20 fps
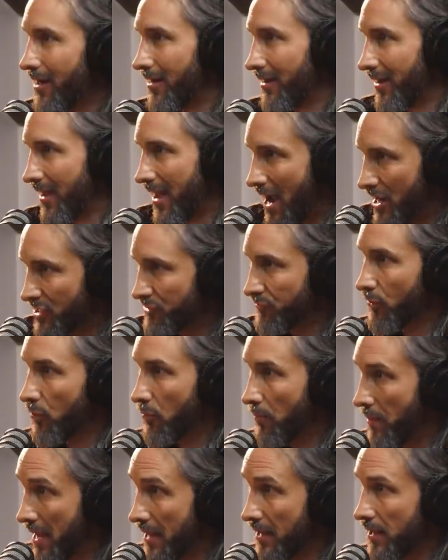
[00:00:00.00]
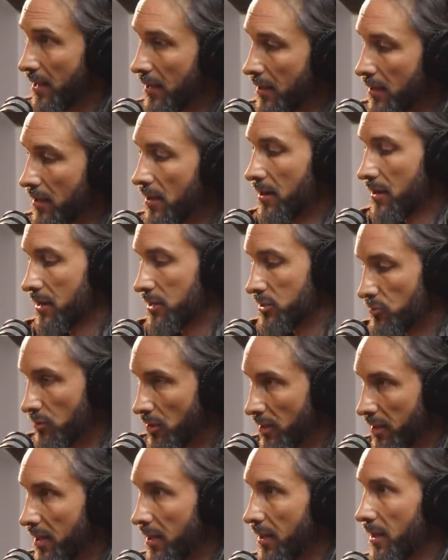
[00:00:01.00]
call it cash flow banking, because we're
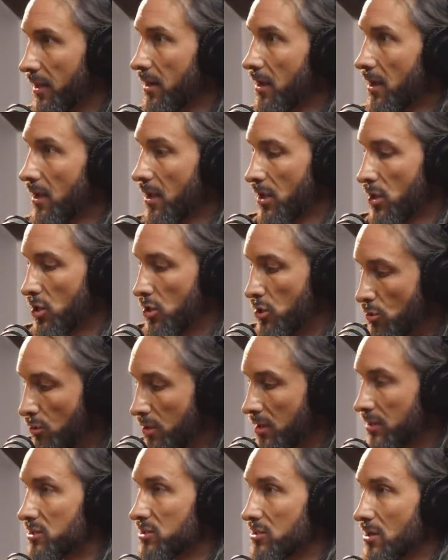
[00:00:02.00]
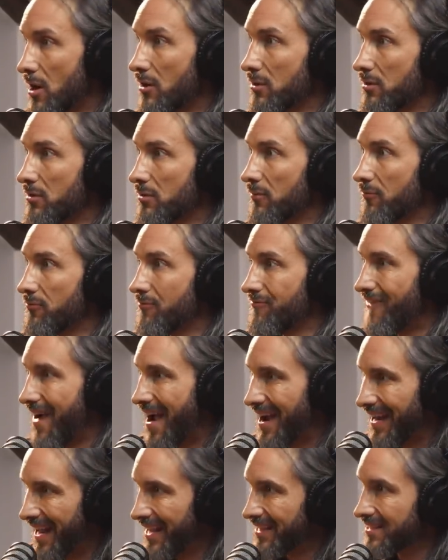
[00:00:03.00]
looking at, you could start
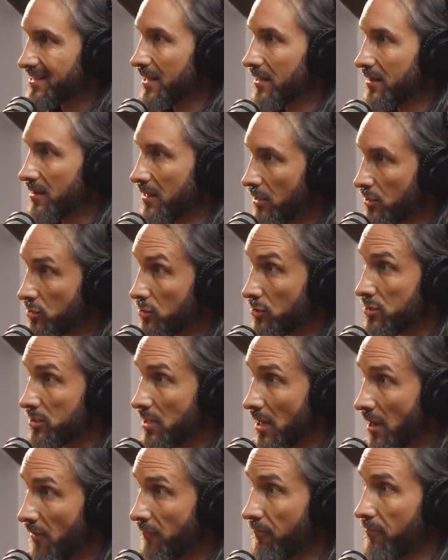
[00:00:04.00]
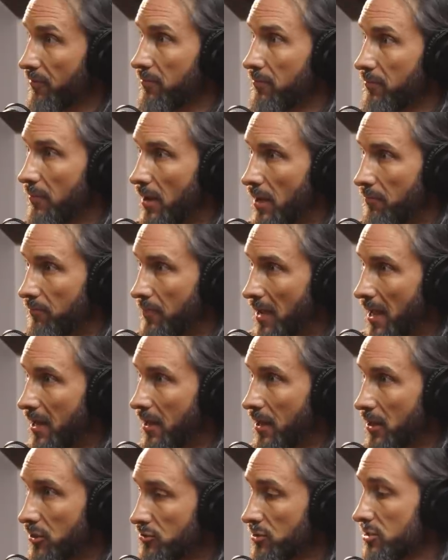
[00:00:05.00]
financing things yourself and
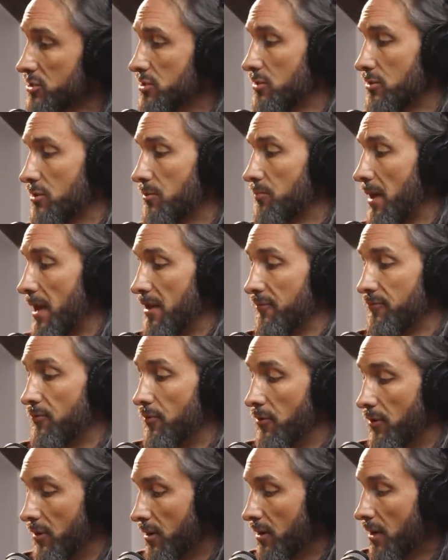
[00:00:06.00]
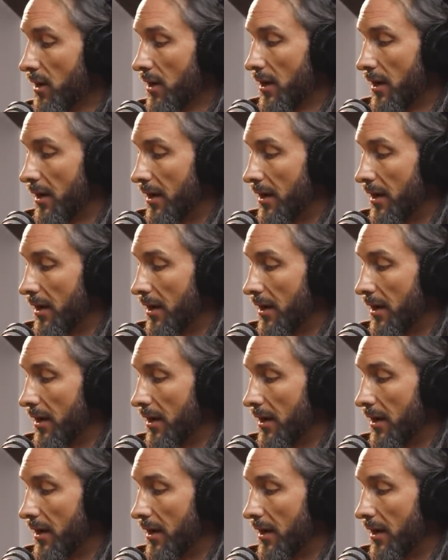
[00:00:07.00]
paying interest. You could pay for,